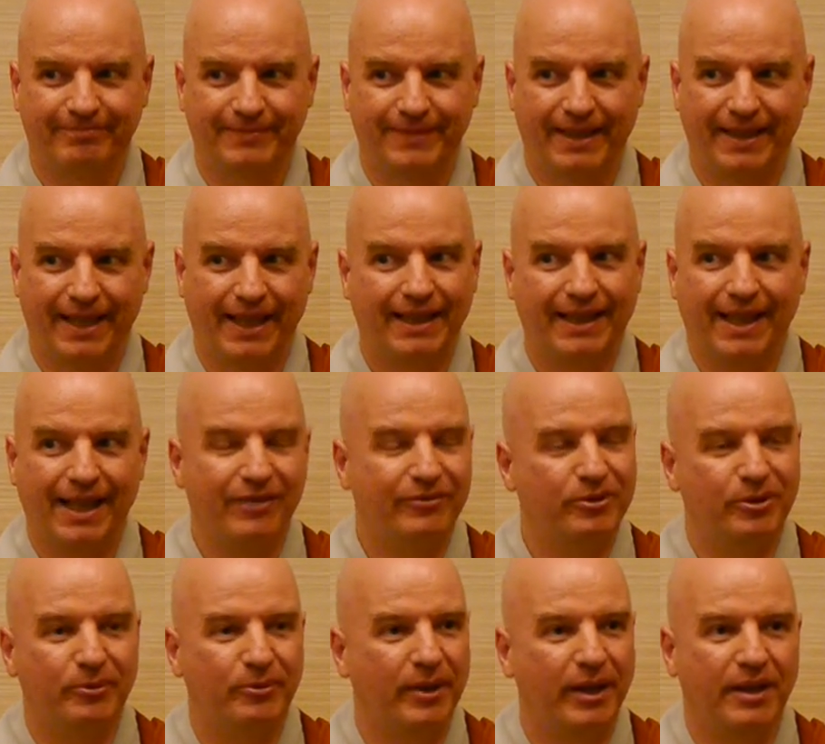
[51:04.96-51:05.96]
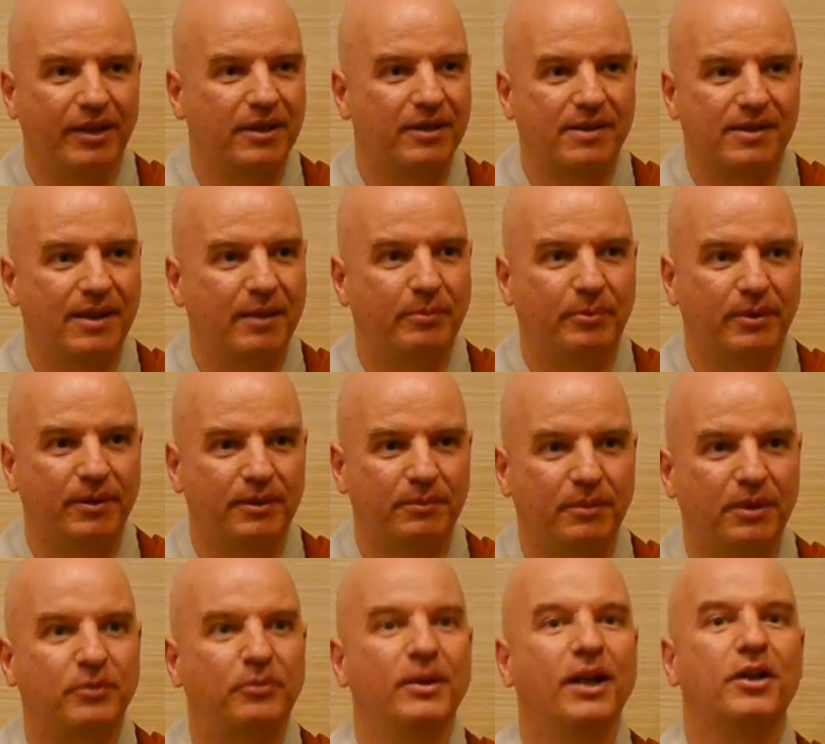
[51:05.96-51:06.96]
At that level, we are not separate,
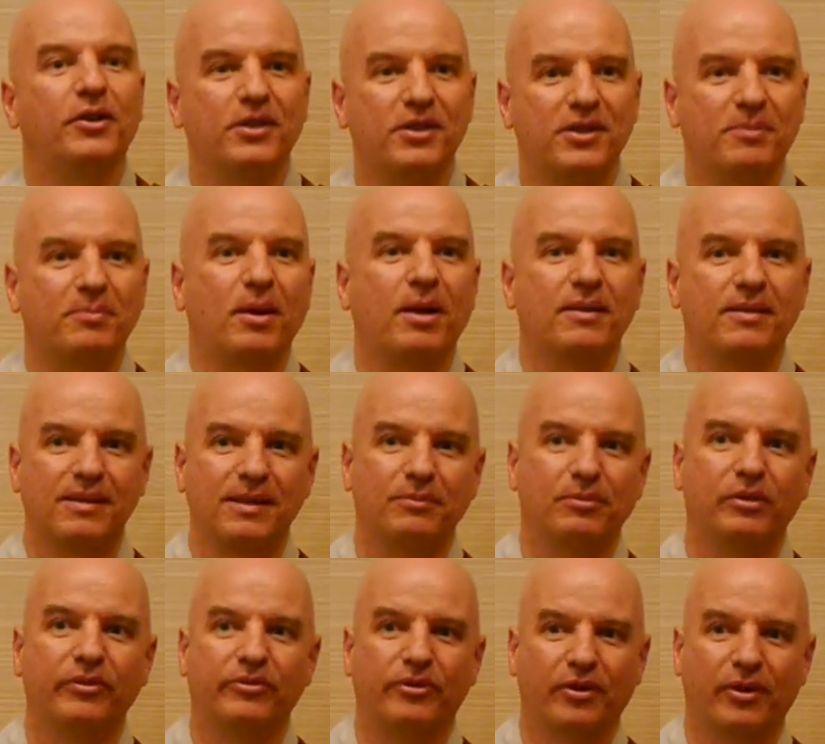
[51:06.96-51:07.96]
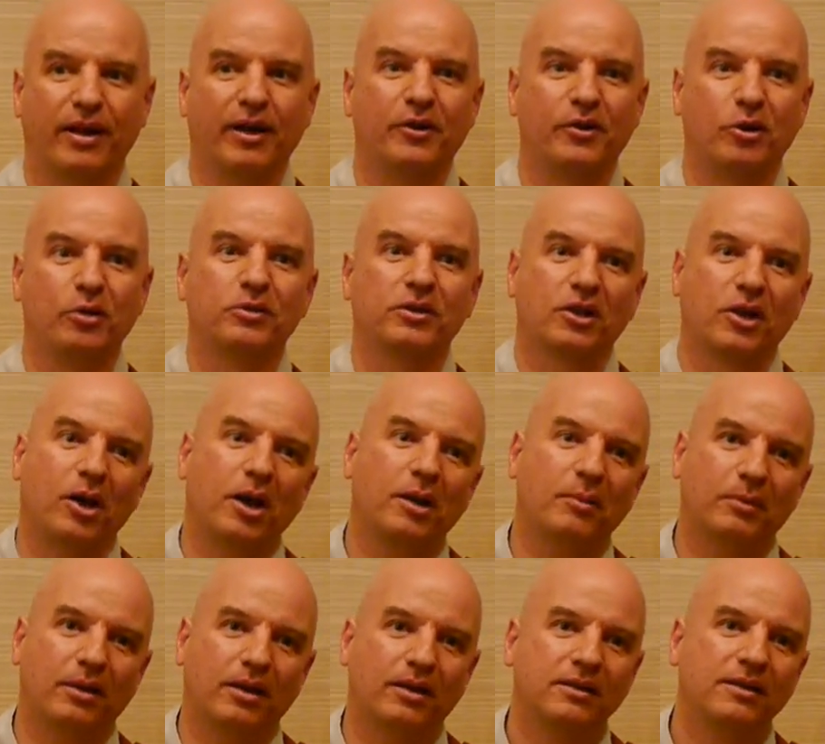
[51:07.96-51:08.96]
but we are responsible for our own
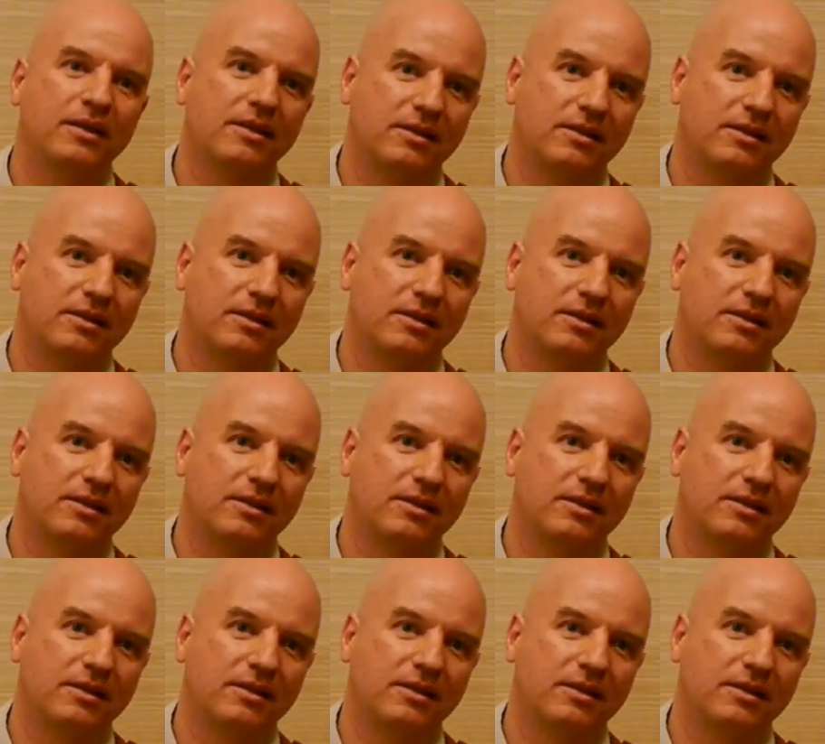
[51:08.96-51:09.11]
karma,